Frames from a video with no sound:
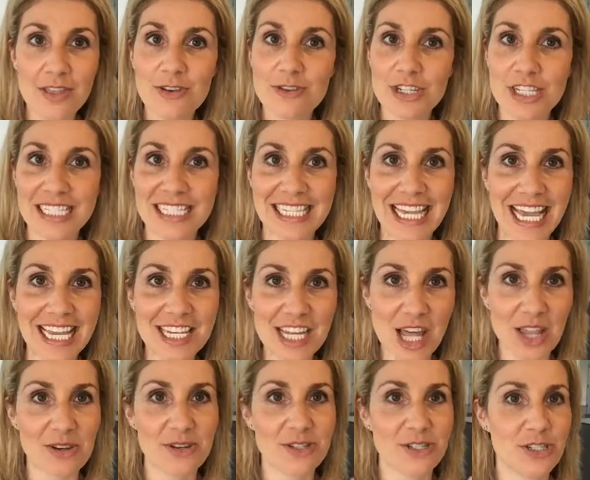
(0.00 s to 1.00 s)
they're just
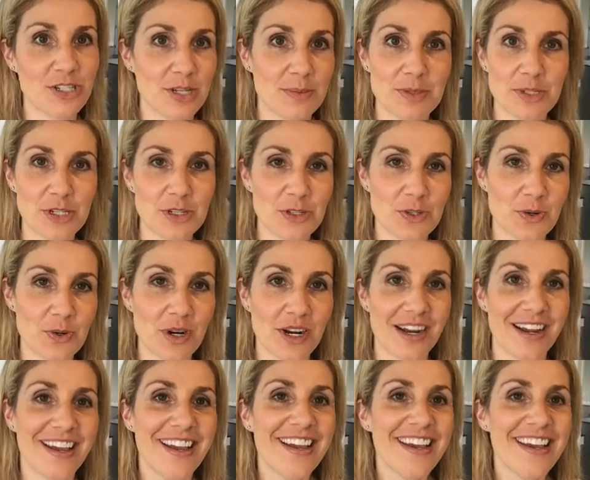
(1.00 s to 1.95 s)
$10 shipped to your door.